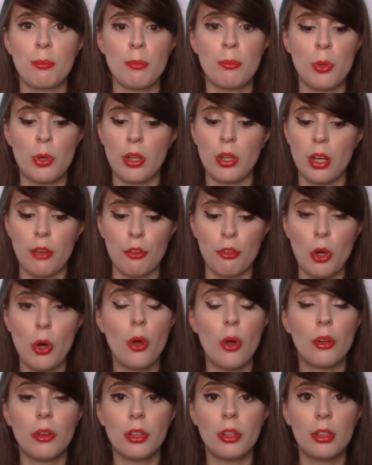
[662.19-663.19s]
wouldn't have
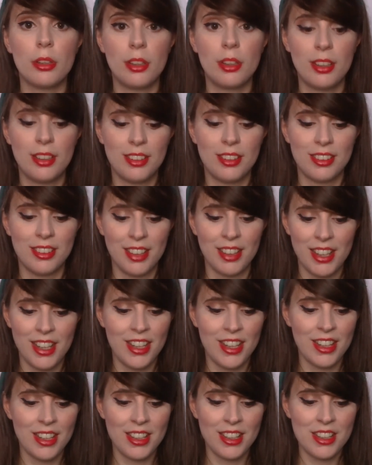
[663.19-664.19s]
gone.
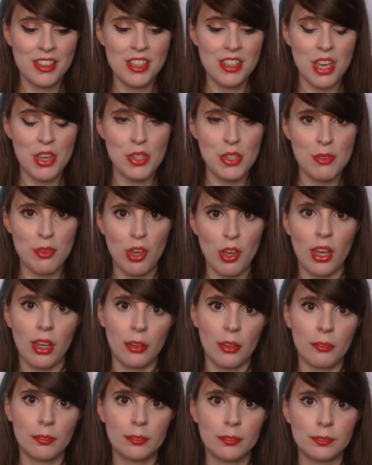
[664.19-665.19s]
So it's fine.